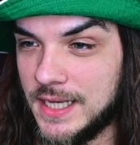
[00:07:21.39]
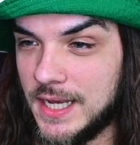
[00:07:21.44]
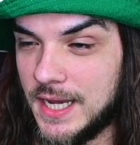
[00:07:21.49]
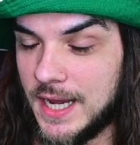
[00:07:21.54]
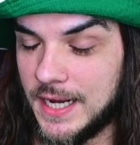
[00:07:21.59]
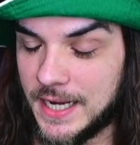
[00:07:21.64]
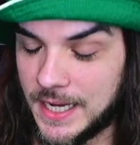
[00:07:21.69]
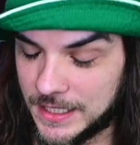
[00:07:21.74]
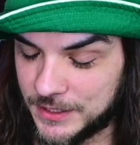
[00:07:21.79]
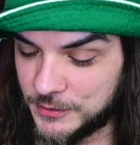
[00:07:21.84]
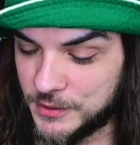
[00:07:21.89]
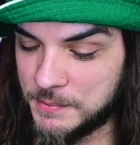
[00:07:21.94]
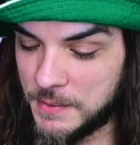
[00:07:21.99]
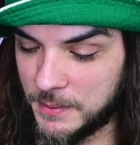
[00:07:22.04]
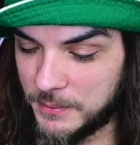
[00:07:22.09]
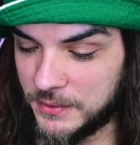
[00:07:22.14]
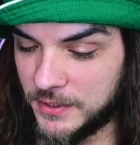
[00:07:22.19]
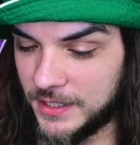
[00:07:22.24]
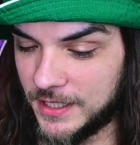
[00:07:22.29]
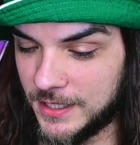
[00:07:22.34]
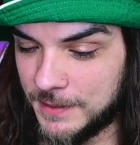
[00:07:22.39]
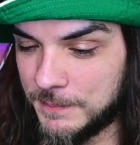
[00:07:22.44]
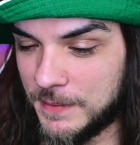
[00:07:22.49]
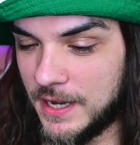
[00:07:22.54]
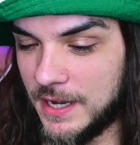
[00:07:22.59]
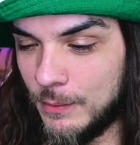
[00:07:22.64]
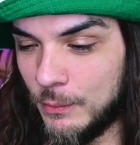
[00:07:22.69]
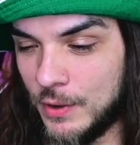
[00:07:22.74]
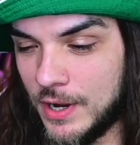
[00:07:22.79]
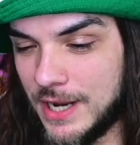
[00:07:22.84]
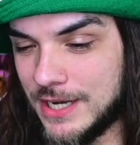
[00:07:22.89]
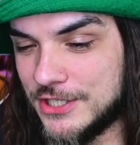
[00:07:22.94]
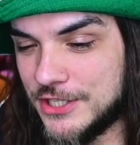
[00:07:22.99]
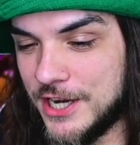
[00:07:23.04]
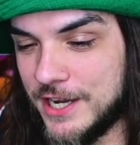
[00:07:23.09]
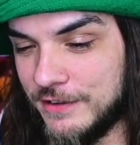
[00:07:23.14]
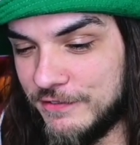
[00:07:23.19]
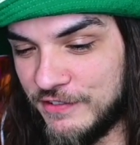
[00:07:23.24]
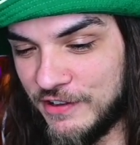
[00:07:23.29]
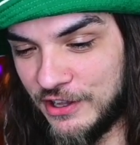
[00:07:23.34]
I gotta remember to get my Watch
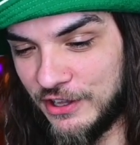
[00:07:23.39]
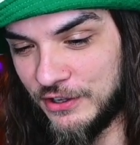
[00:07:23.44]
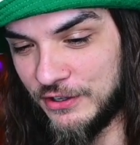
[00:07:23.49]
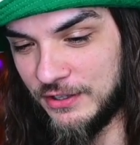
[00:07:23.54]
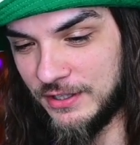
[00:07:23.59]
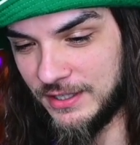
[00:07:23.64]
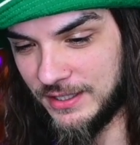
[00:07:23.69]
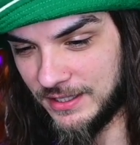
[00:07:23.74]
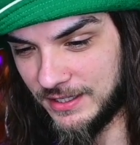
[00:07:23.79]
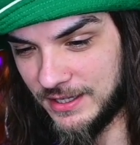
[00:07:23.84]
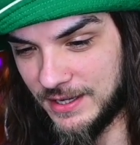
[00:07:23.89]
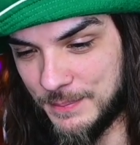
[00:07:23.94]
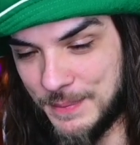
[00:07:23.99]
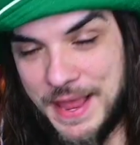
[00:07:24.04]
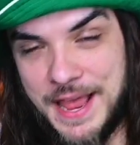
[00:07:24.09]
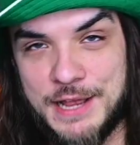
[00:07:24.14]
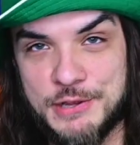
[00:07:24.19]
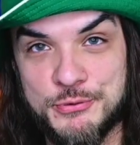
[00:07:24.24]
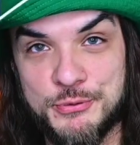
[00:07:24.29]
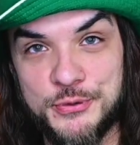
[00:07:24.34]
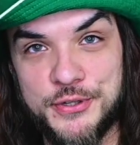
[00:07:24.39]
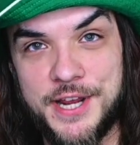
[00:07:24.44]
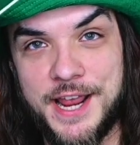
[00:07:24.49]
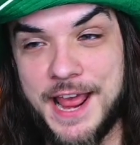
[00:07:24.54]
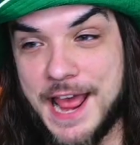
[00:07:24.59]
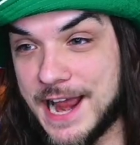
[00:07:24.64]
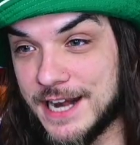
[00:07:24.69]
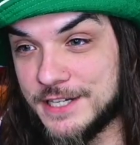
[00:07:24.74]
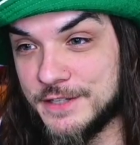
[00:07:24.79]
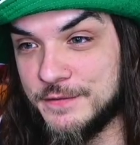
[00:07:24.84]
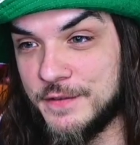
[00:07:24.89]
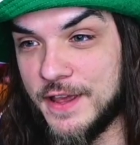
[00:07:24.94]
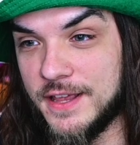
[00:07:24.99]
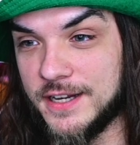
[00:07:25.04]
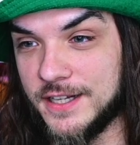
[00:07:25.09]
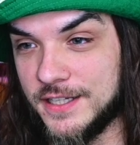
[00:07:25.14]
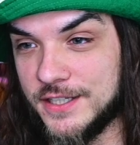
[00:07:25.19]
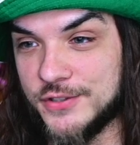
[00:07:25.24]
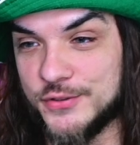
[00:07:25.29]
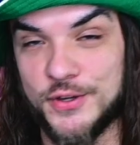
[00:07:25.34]
AFL uh, Pass
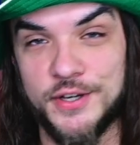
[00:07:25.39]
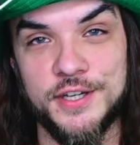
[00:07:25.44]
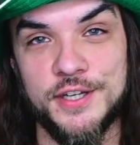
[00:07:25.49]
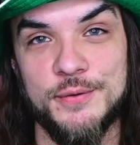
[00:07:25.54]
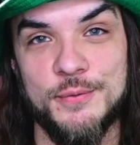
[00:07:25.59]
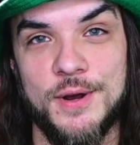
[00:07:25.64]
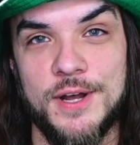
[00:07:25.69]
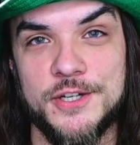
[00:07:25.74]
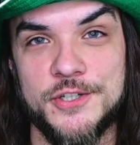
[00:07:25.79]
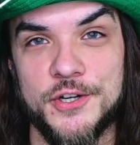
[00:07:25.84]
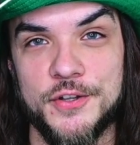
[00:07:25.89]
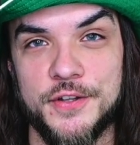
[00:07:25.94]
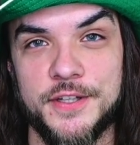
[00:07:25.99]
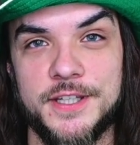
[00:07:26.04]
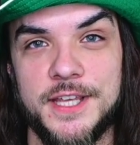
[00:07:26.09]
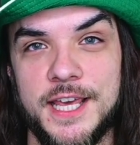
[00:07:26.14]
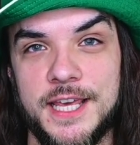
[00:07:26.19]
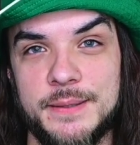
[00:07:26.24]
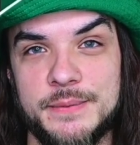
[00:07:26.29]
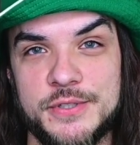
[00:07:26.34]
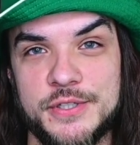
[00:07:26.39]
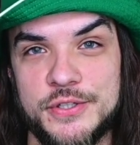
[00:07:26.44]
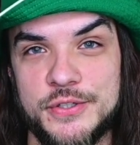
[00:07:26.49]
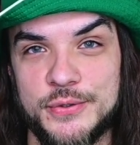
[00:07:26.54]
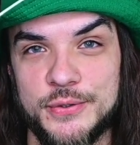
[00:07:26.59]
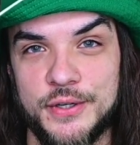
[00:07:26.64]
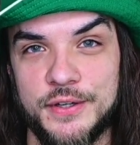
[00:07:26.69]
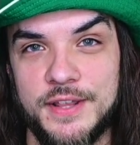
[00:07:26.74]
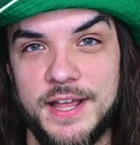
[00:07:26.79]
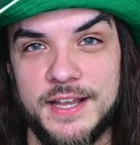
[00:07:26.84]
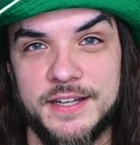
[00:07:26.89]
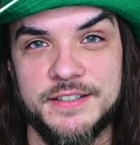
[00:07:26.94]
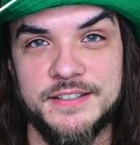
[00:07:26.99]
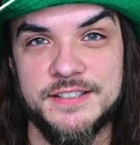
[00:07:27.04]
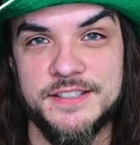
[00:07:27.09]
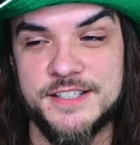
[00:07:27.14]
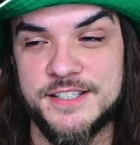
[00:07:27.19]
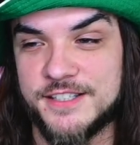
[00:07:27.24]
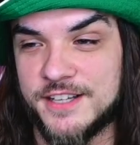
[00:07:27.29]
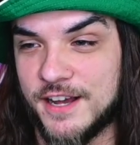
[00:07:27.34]
reactivated so I can watch all the games and do all that good
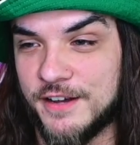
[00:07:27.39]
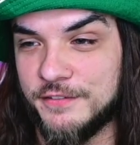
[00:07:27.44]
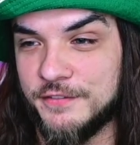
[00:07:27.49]
stuff.